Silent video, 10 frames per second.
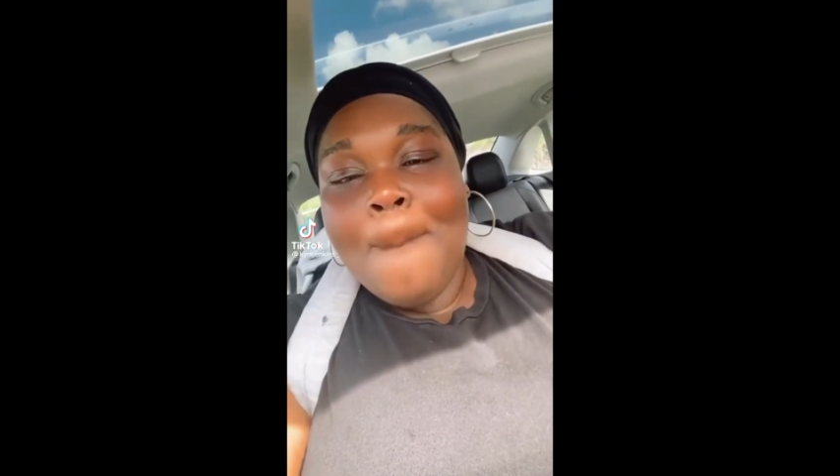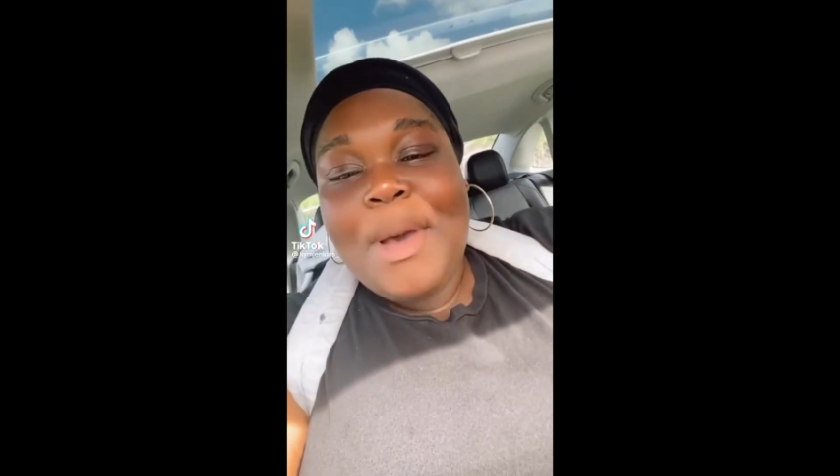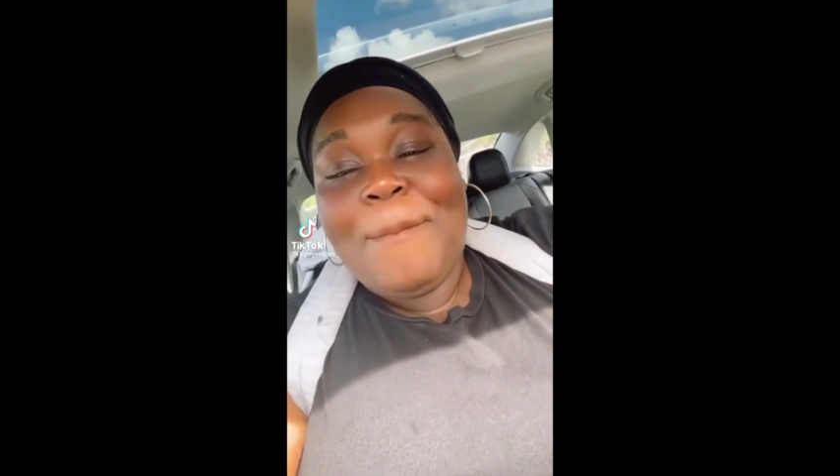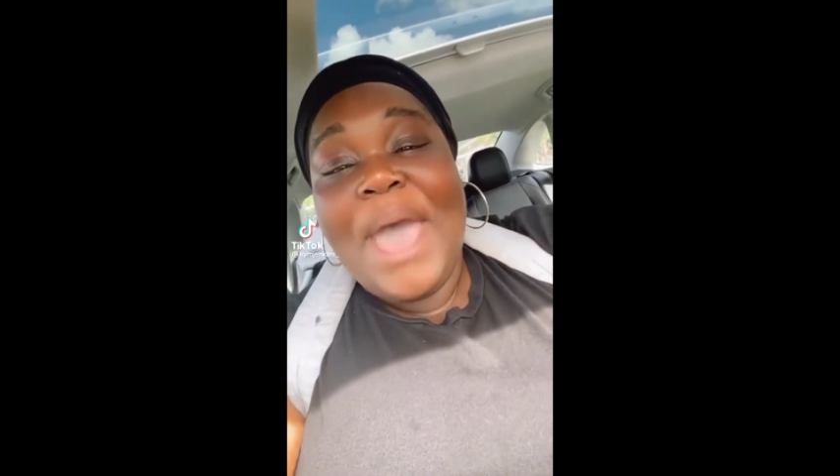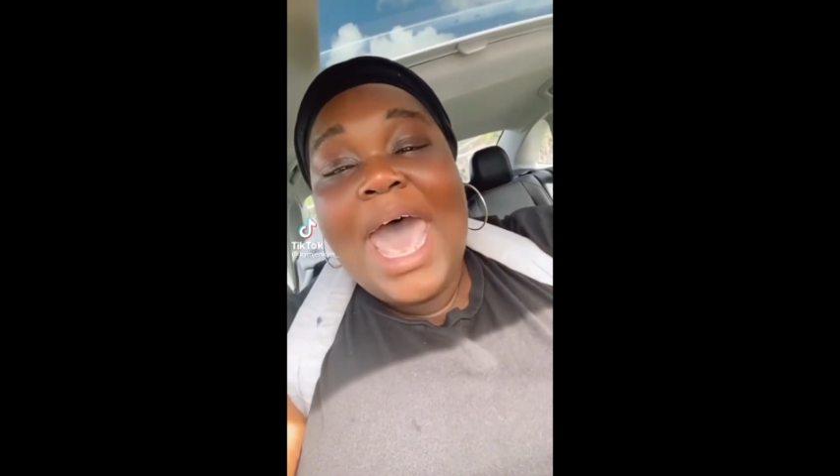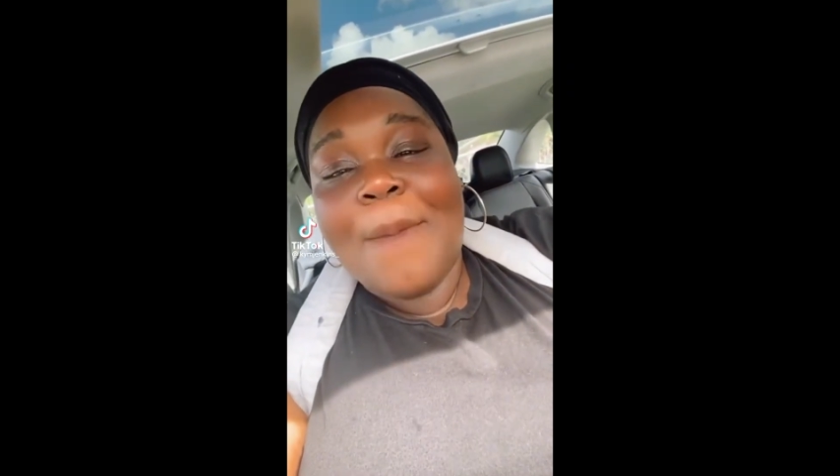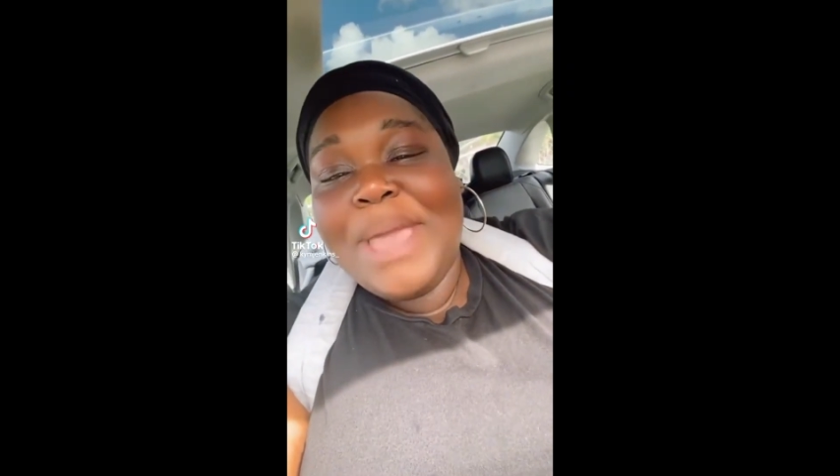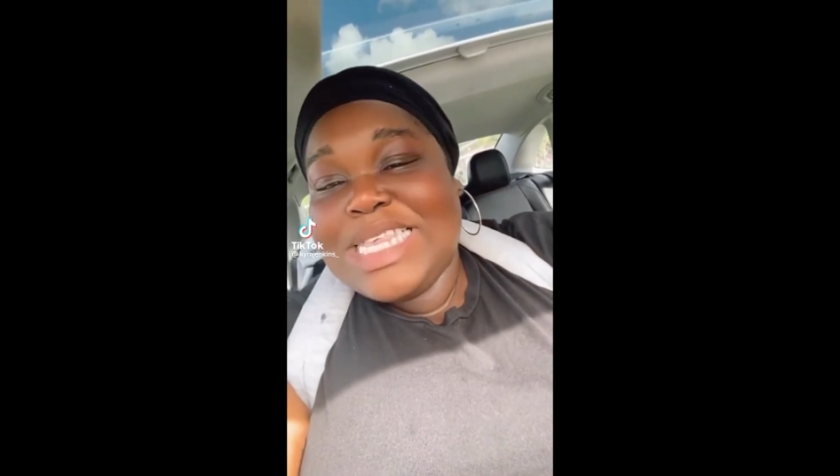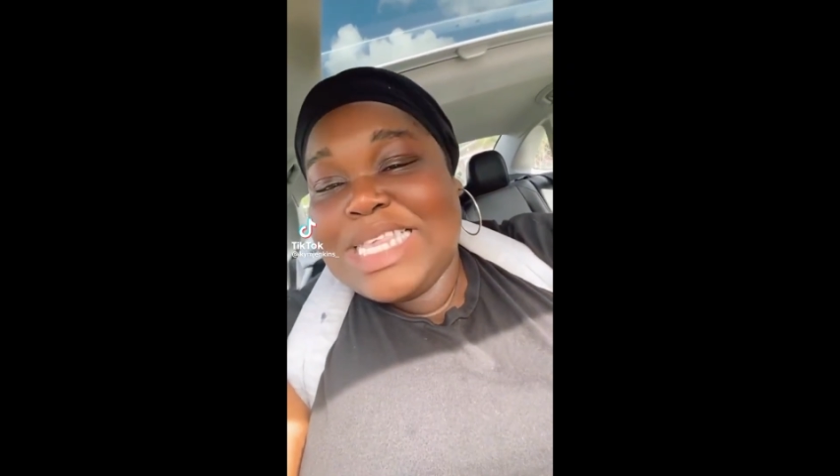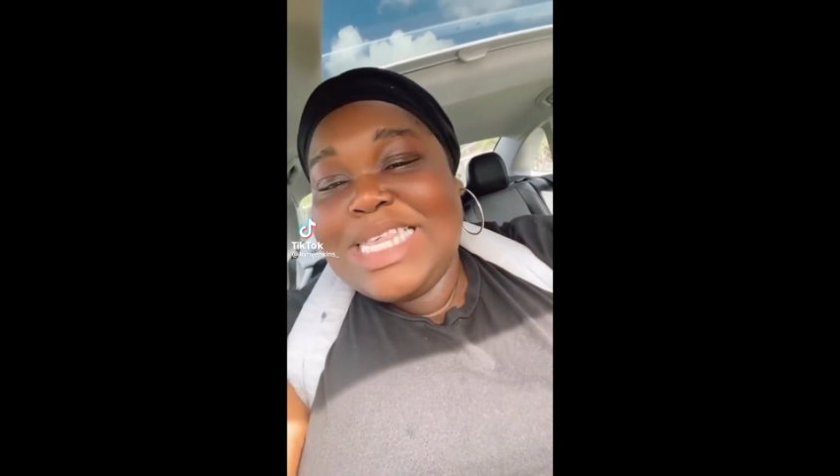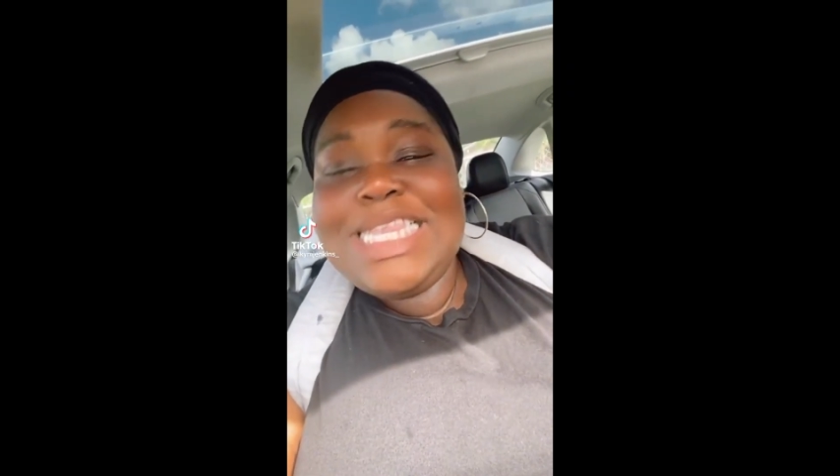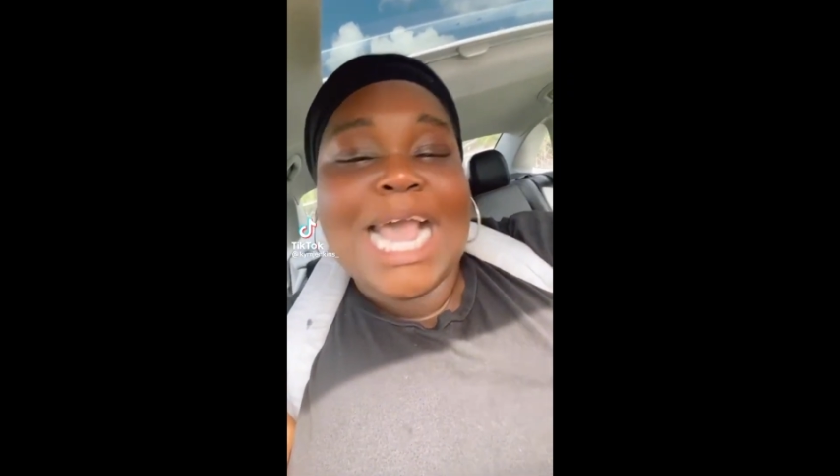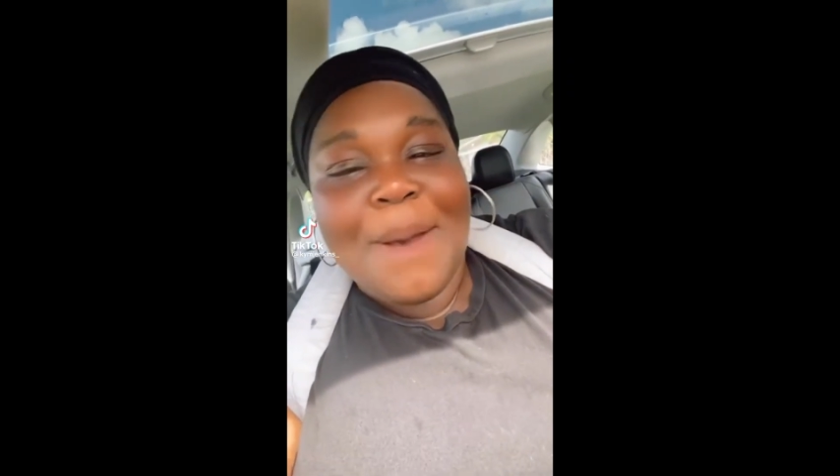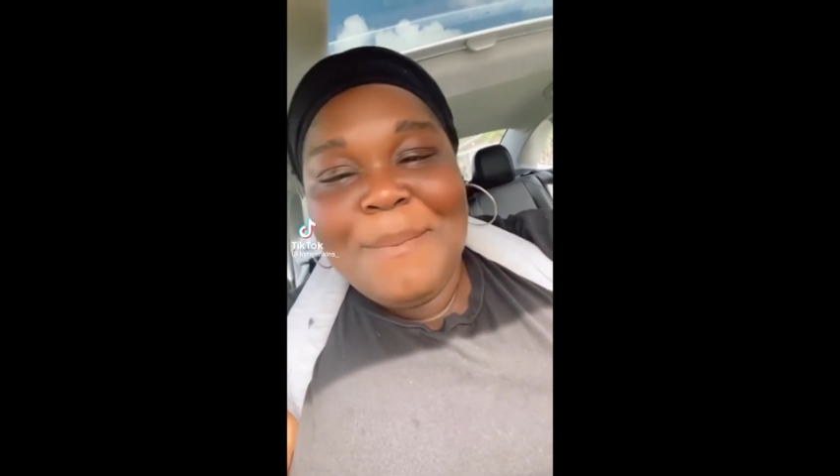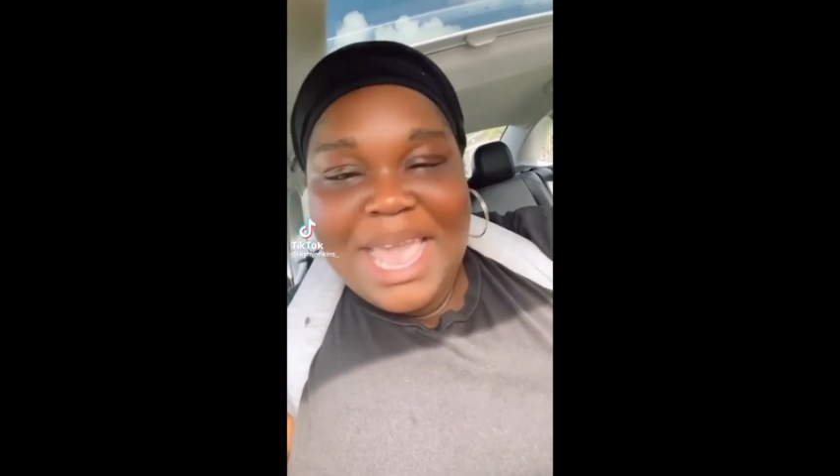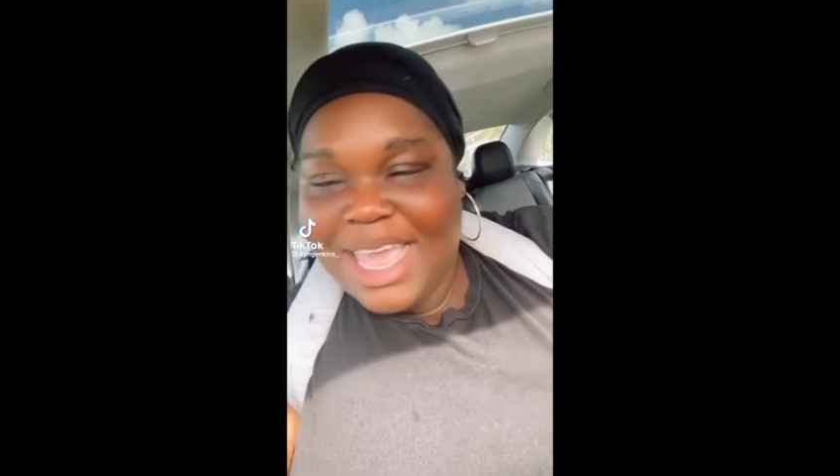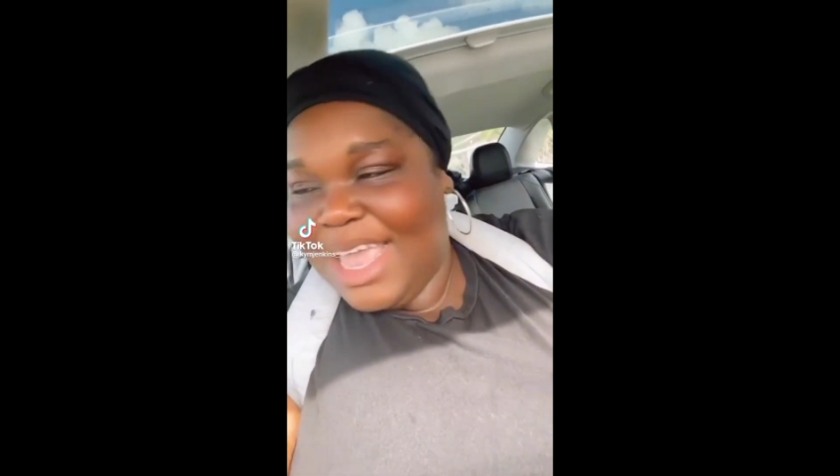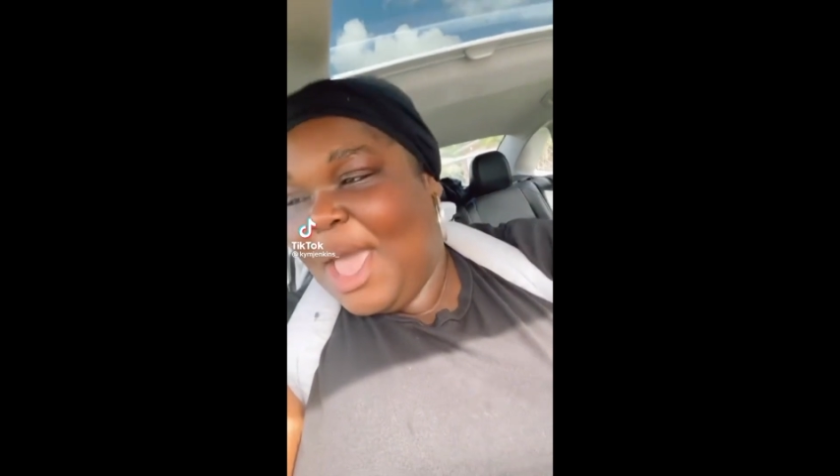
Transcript: Prepare to be sick of me.